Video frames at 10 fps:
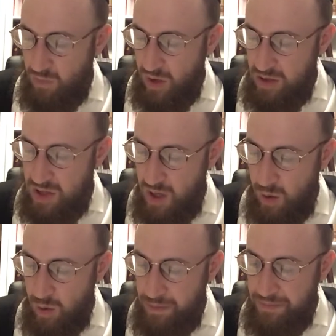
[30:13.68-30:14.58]

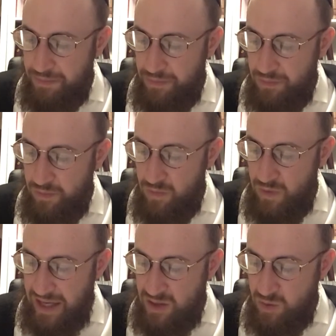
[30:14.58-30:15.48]
So
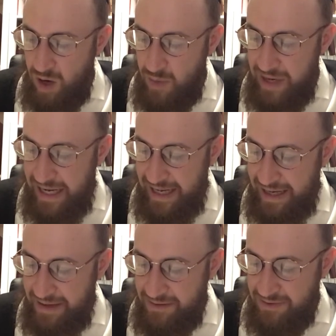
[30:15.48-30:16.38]
that's why we
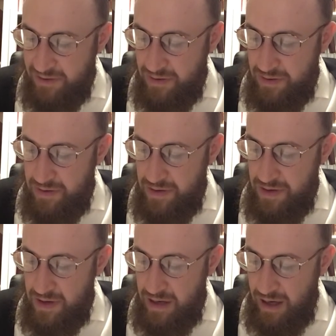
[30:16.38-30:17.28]
have
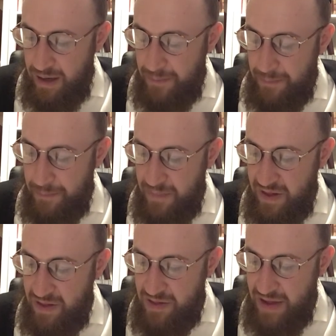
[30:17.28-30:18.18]

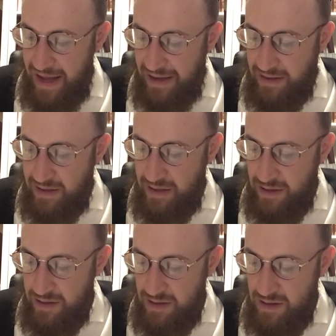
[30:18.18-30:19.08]
that
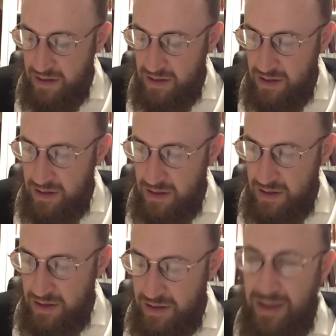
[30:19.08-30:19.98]

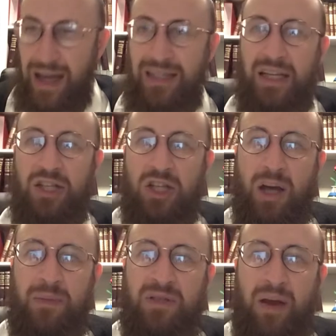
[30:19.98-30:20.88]
Das
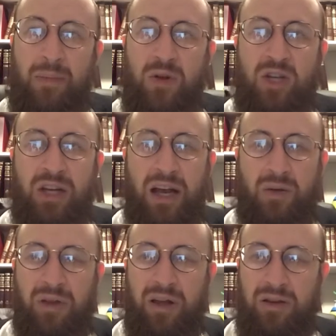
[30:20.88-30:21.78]
Hashem is very much connected
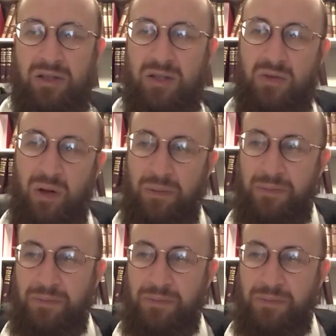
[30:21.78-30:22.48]
with Eretz Yisrael.